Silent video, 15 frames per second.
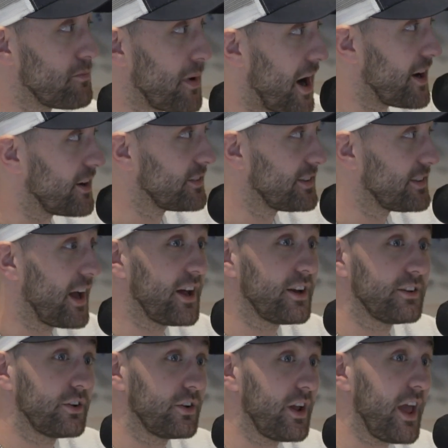buyers that
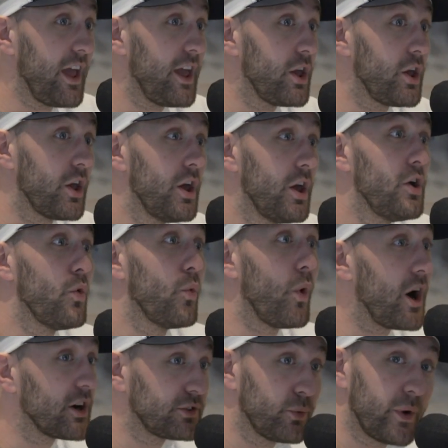A,
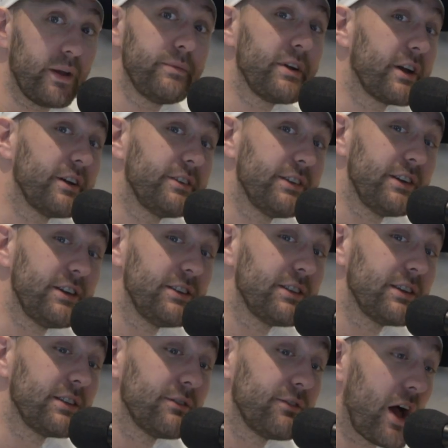walked away because they didn't
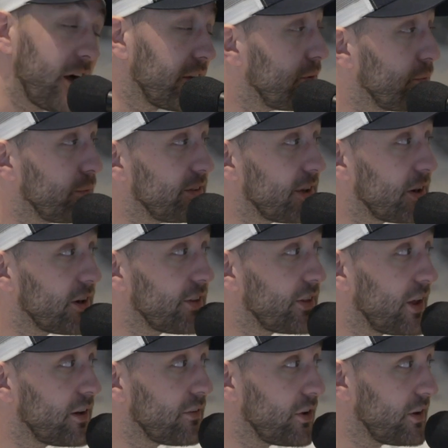think the value was there at the
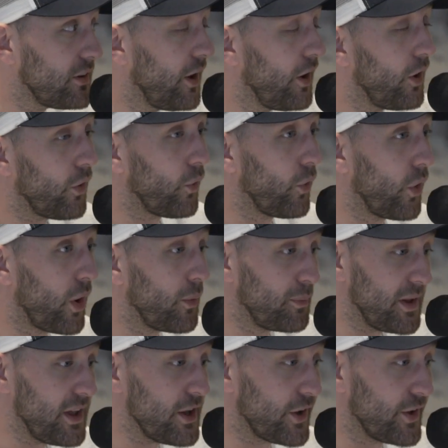end of it, or
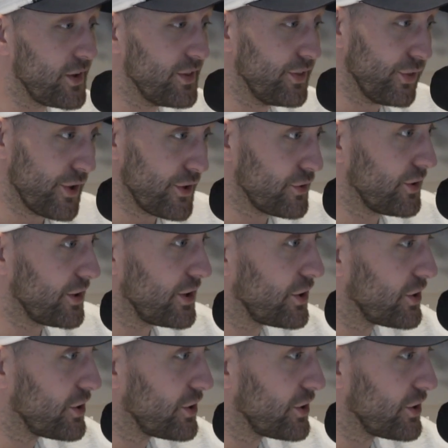B, literally